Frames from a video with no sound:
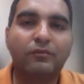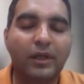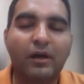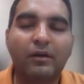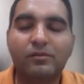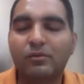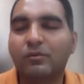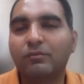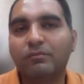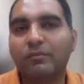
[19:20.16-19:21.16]
yeah,
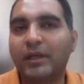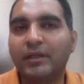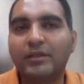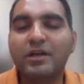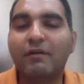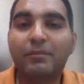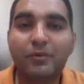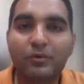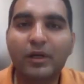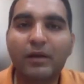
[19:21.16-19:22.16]
so any Java
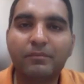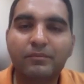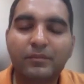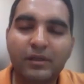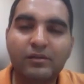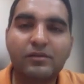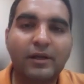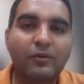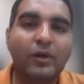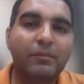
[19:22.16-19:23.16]
program things
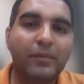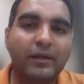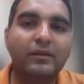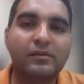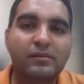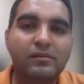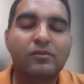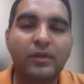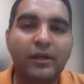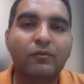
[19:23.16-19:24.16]
that you can practice,
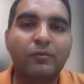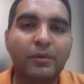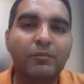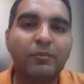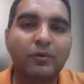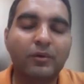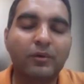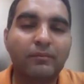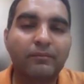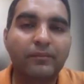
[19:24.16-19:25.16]
so that would be more good,
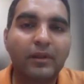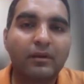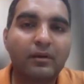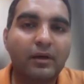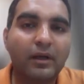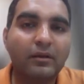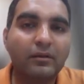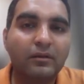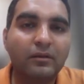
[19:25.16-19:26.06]
right?